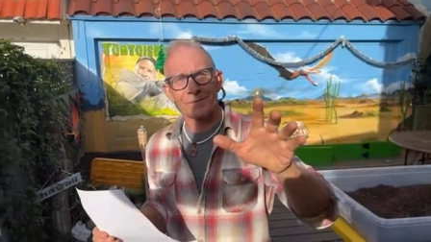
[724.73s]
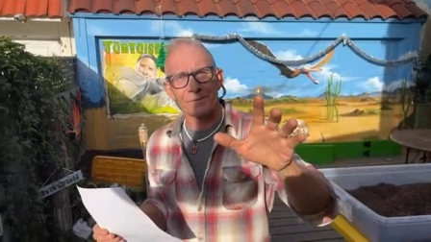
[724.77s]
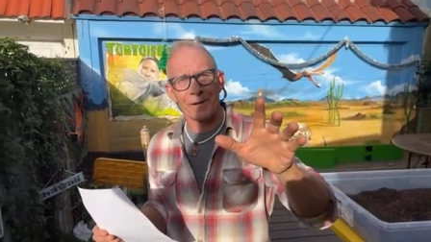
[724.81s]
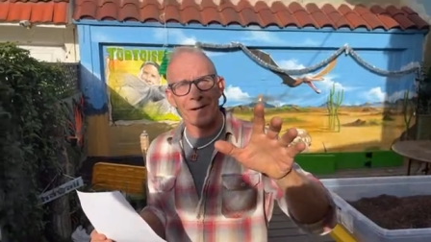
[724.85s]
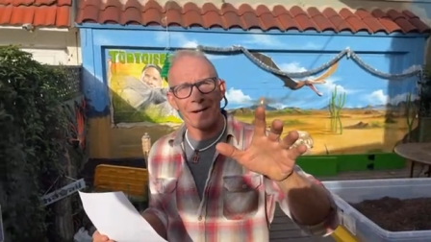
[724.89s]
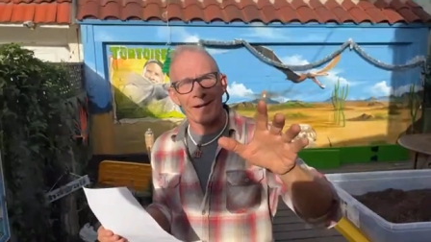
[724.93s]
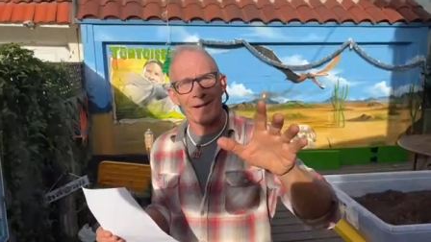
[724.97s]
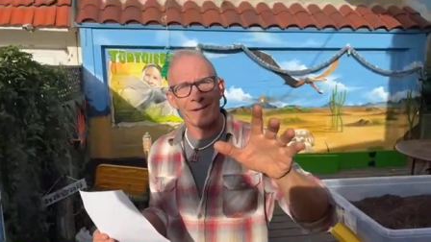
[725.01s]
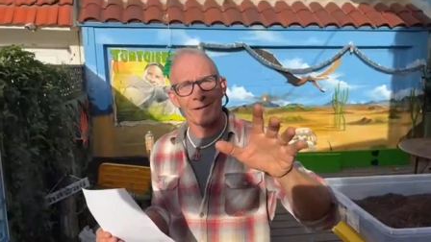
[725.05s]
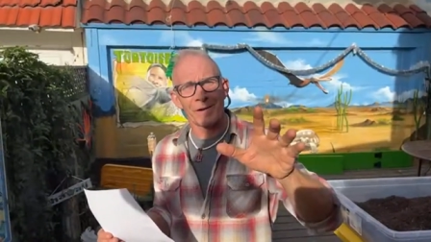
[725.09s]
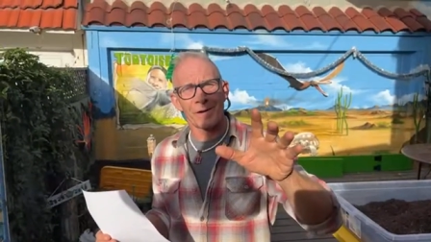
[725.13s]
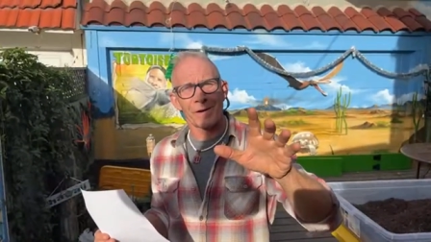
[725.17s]

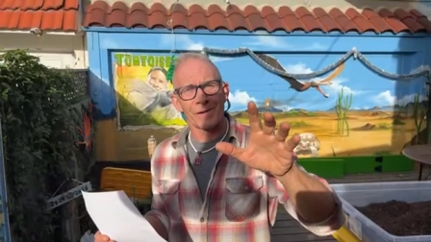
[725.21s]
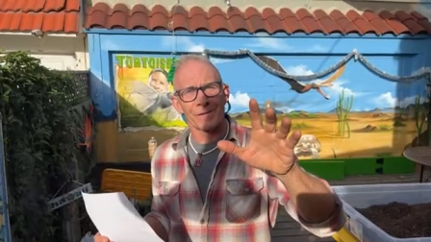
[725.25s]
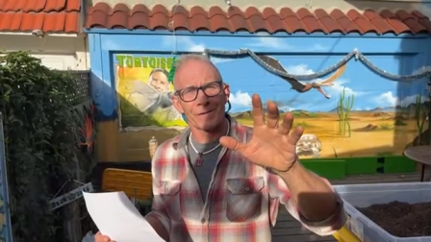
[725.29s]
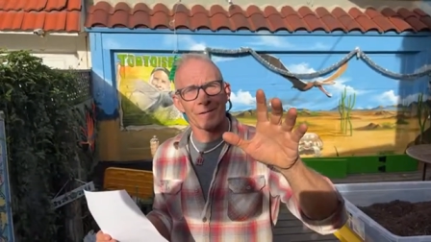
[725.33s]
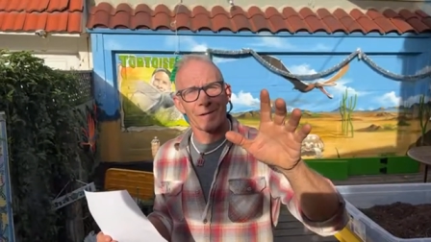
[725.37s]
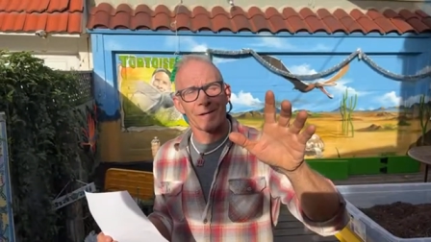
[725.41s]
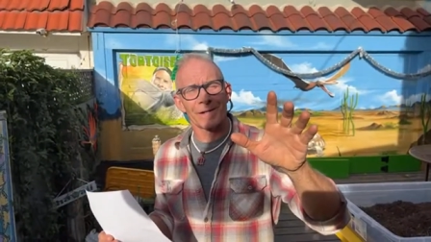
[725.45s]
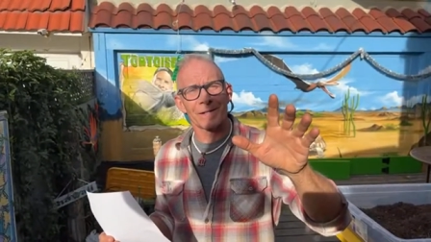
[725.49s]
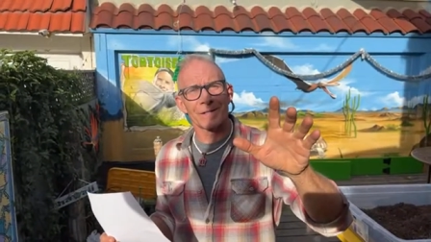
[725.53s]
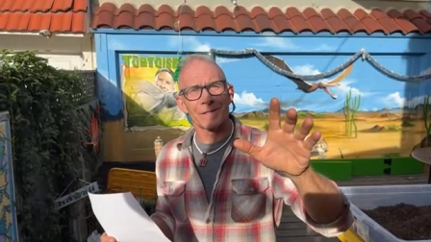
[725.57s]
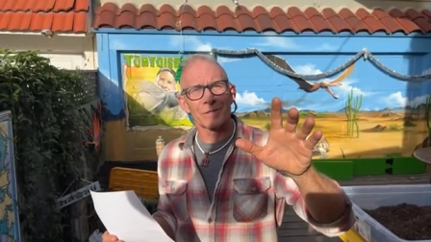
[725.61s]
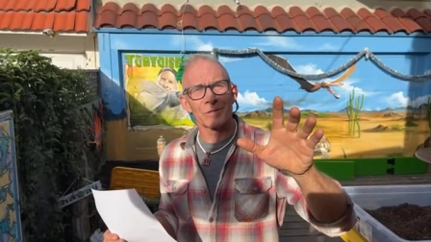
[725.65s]
right,
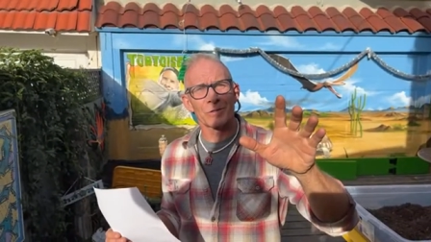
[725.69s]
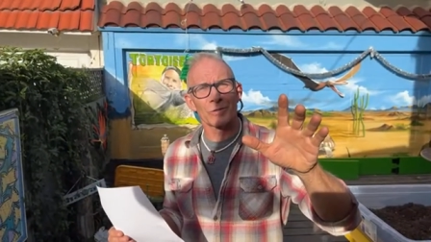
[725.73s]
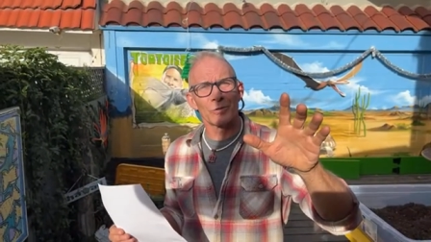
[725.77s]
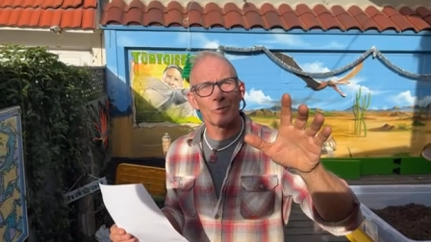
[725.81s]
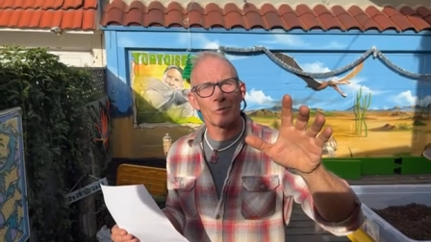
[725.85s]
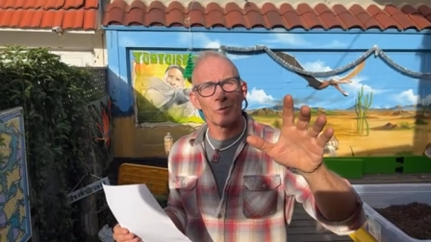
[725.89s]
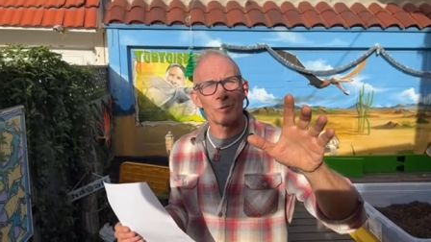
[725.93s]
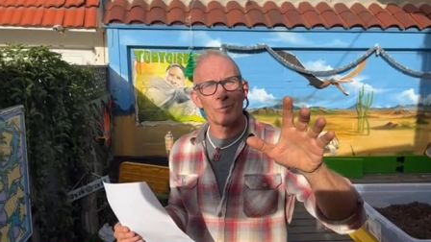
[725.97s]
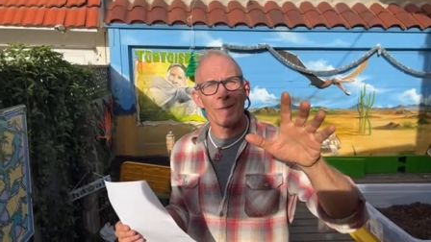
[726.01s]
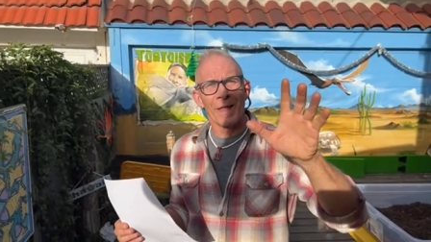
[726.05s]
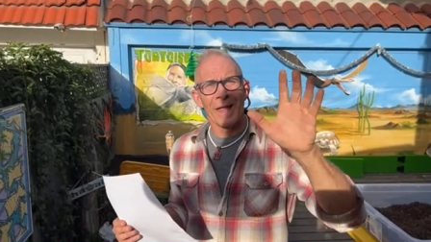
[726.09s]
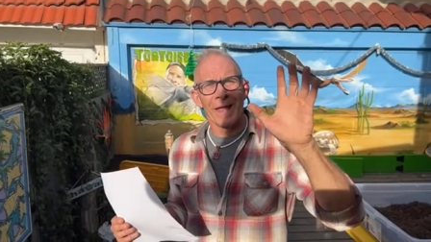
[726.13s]
on
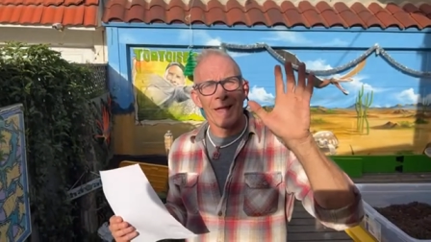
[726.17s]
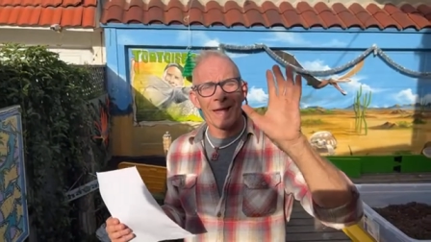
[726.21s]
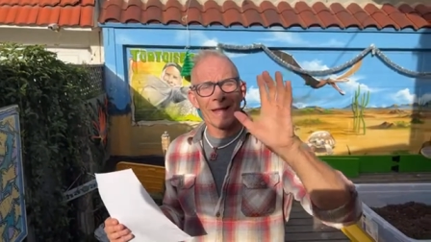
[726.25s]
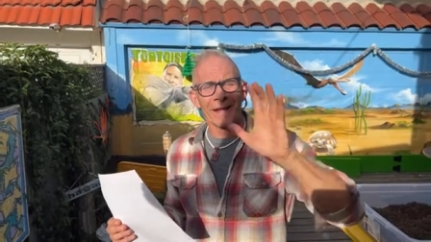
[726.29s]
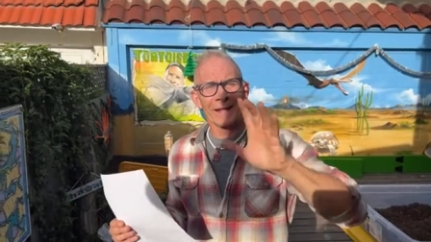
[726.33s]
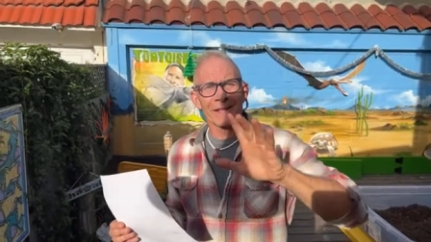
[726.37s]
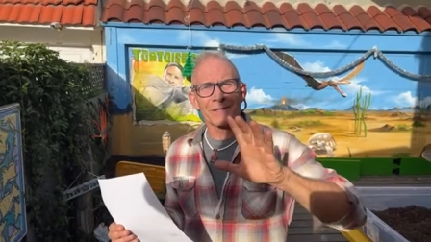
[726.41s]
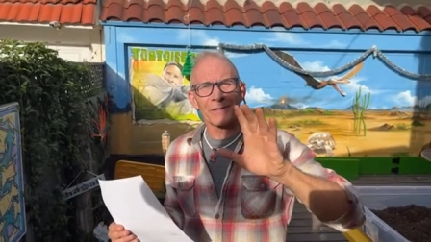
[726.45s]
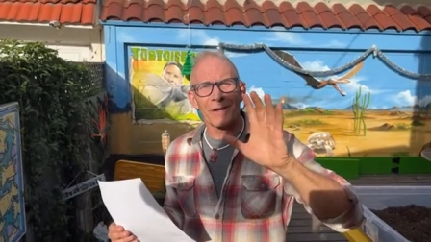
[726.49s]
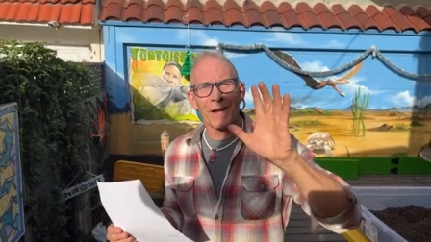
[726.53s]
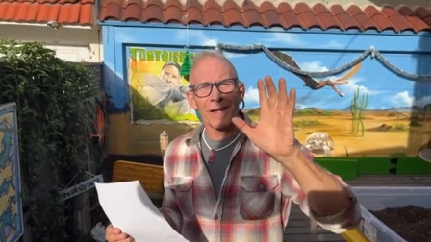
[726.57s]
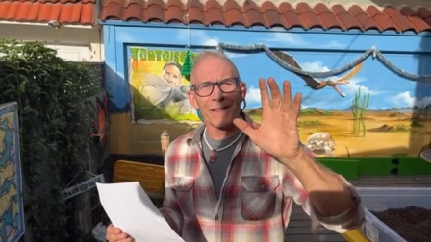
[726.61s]
Zoom, and
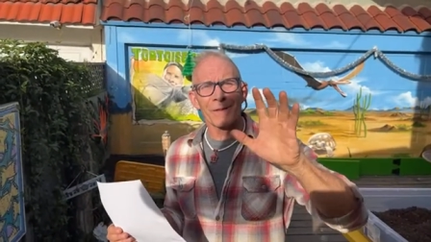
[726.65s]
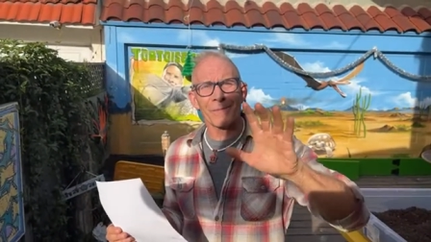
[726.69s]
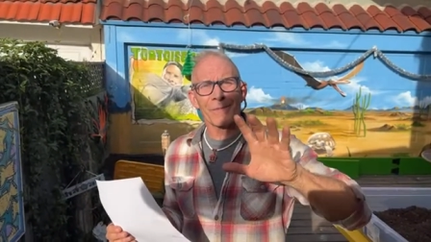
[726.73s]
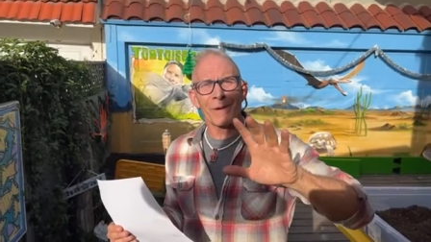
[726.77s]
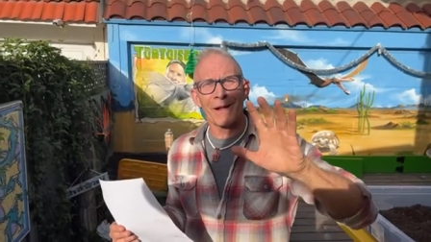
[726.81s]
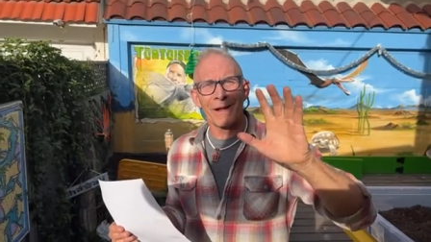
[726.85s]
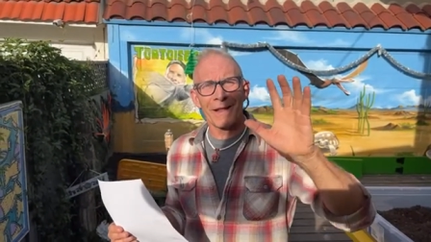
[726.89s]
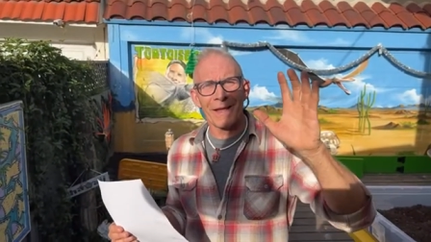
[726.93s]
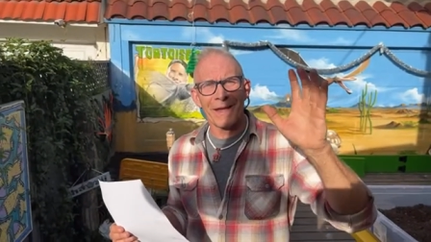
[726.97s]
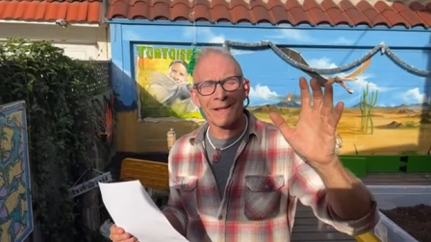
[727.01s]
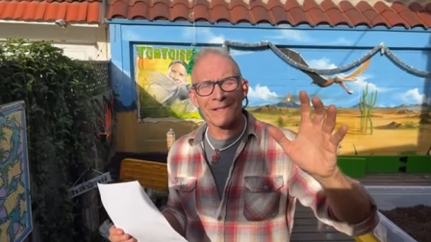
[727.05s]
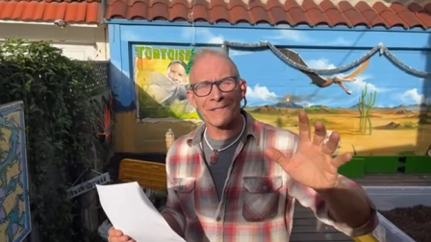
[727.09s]
it's all
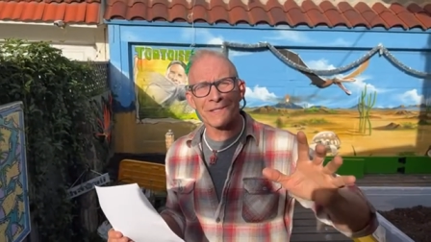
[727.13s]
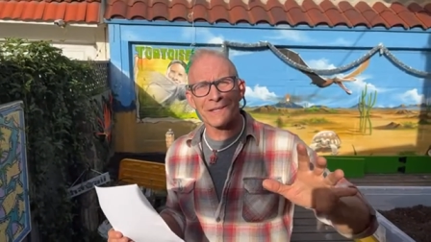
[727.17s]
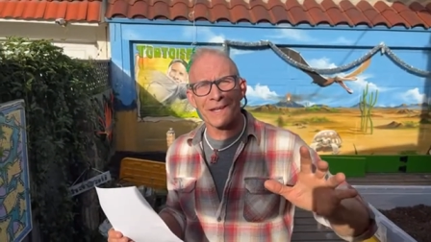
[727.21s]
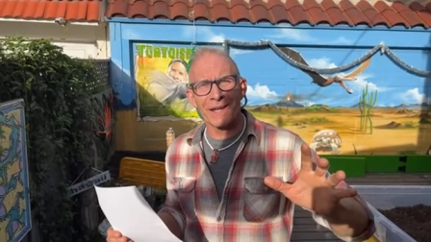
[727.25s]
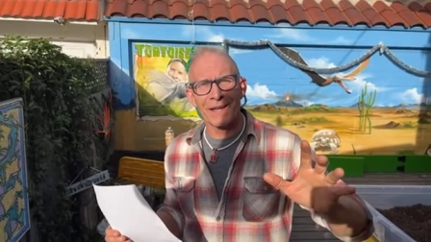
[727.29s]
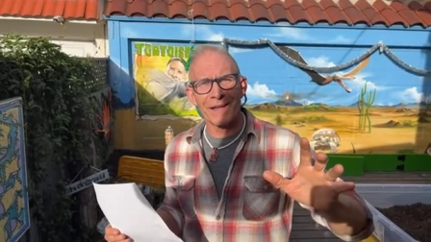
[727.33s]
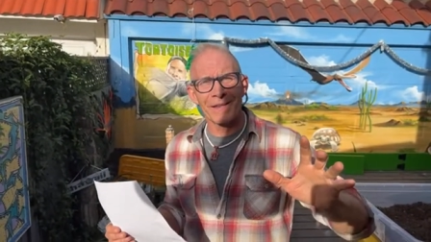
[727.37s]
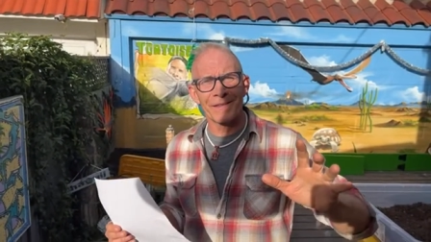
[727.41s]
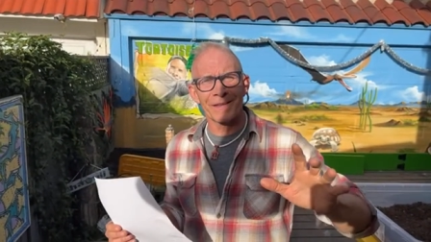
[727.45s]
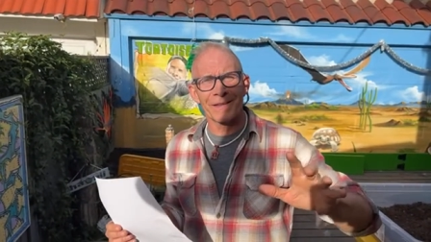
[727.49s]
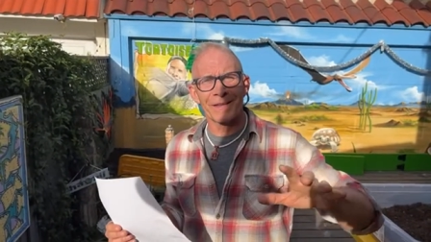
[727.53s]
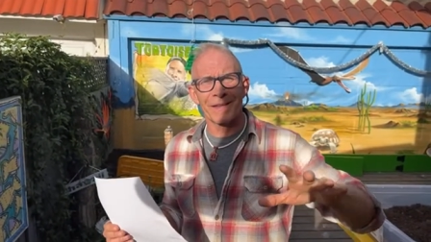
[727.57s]
about
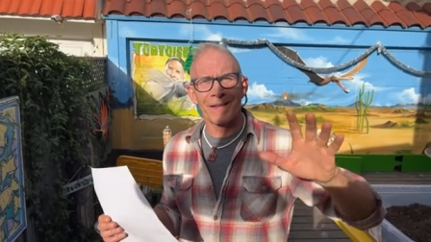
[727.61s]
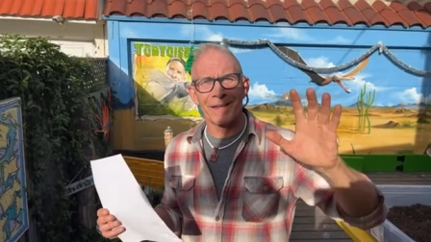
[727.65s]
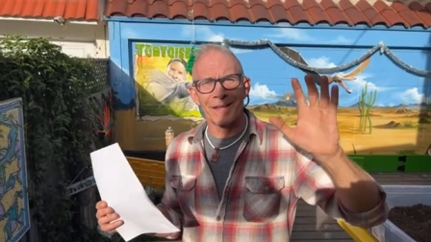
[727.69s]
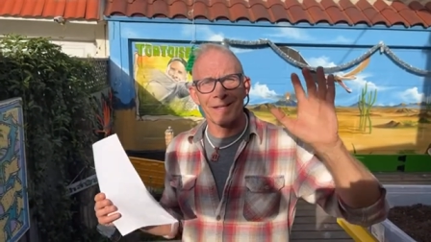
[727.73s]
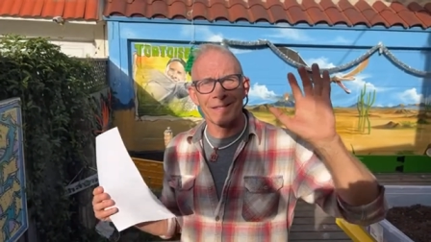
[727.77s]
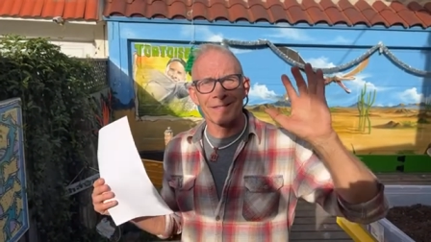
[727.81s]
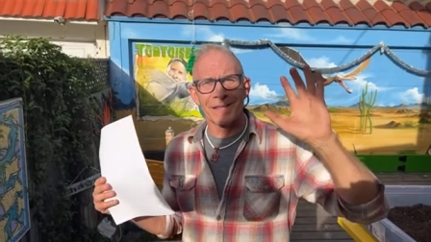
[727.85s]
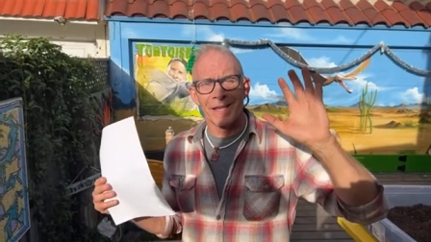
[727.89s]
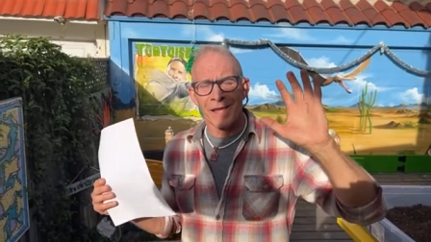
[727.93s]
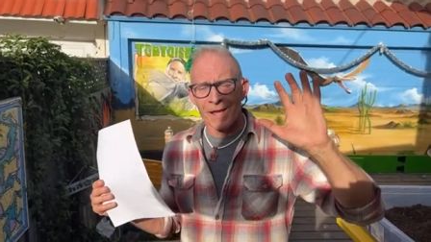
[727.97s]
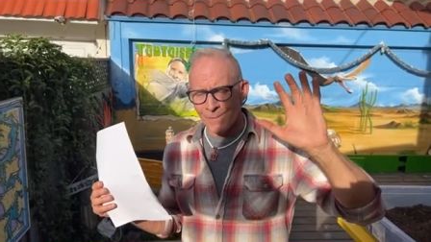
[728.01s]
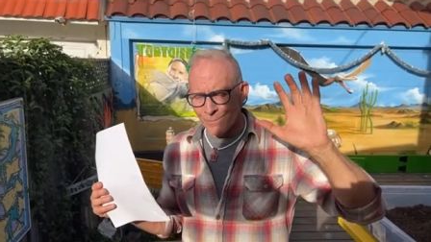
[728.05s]
educating the
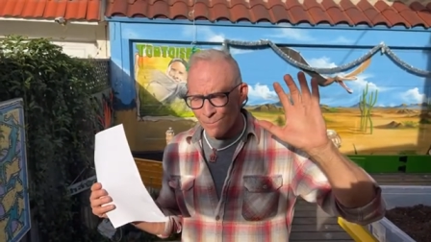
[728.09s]
kids.